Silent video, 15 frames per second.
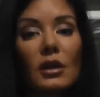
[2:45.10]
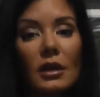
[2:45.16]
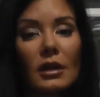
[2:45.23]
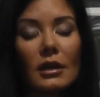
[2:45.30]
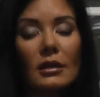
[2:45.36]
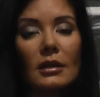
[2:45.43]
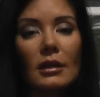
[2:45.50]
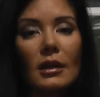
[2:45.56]

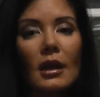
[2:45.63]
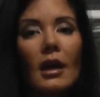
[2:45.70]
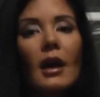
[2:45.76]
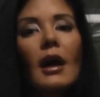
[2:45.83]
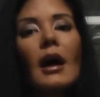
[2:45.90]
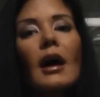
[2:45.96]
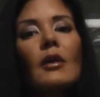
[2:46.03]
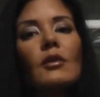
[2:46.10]
good.
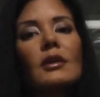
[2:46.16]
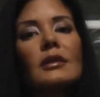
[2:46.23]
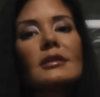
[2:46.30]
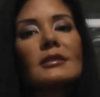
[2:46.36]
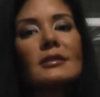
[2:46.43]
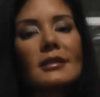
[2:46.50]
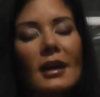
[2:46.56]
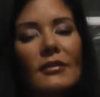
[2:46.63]
I
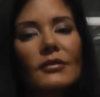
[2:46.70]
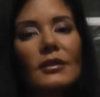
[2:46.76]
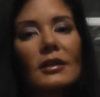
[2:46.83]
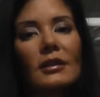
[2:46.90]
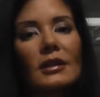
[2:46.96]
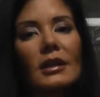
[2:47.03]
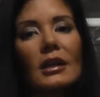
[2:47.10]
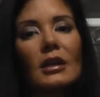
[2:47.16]
would
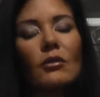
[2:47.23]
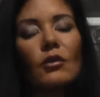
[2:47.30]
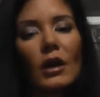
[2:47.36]
definitely